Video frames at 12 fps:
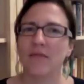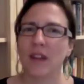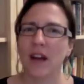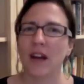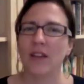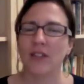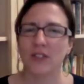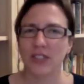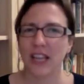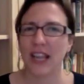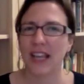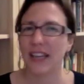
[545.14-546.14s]

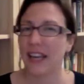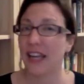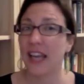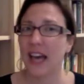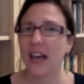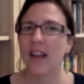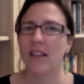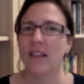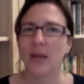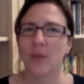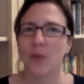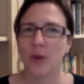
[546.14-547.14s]
understand and get a
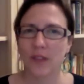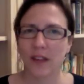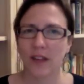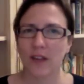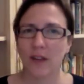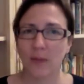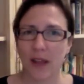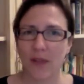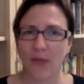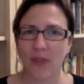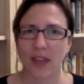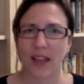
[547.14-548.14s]
lot more than you might
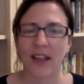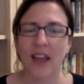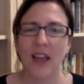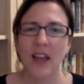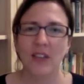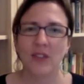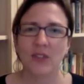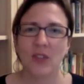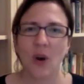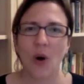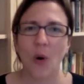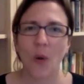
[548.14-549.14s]
think.
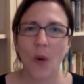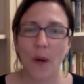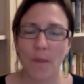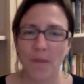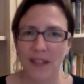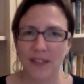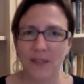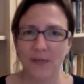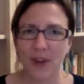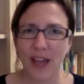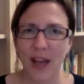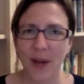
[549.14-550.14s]
So that's it for
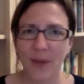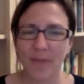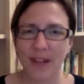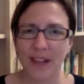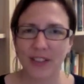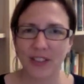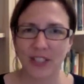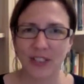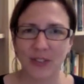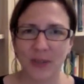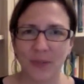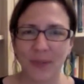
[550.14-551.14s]
now. I'll see you
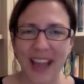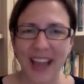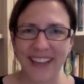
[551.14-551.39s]
soon. Bye.